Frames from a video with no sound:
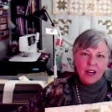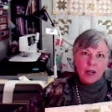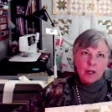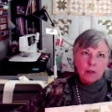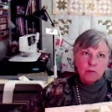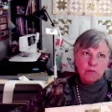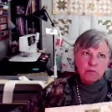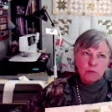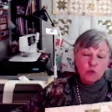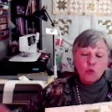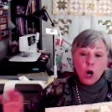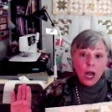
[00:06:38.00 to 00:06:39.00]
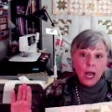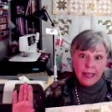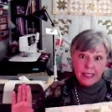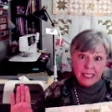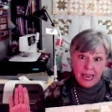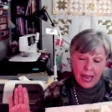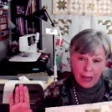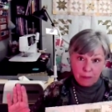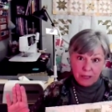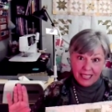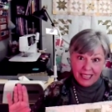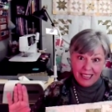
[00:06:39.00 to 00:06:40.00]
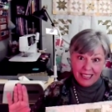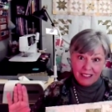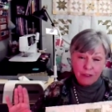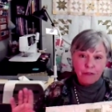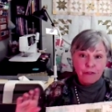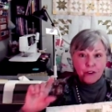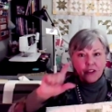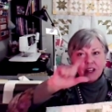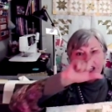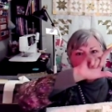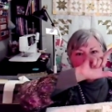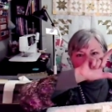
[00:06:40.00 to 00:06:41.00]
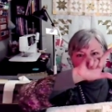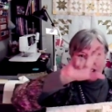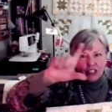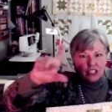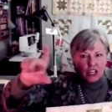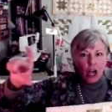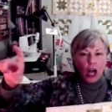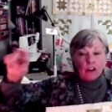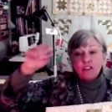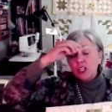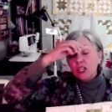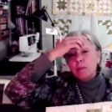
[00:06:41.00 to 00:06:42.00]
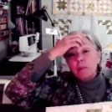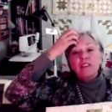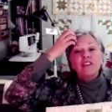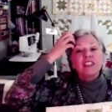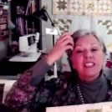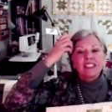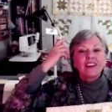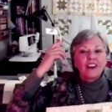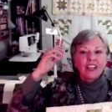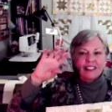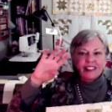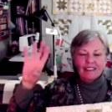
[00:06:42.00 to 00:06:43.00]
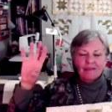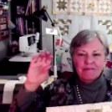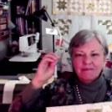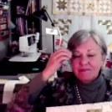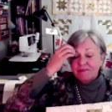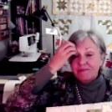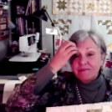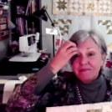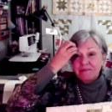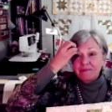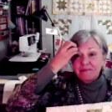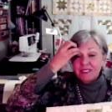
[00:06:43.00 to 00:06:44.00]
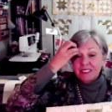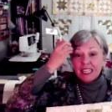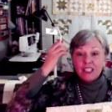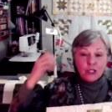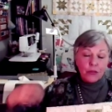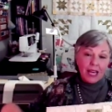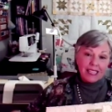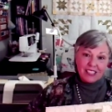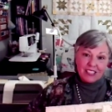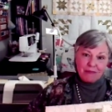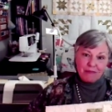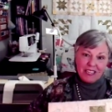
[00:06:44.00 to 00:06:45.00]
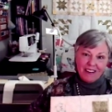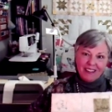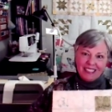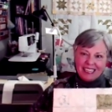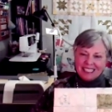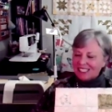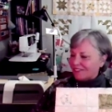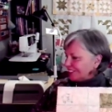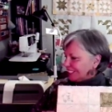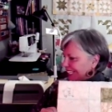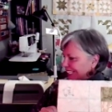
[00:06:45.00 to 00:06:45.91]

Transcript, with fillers: um, raw edge applique for for the top for above the stars. So that's going to be our lesson for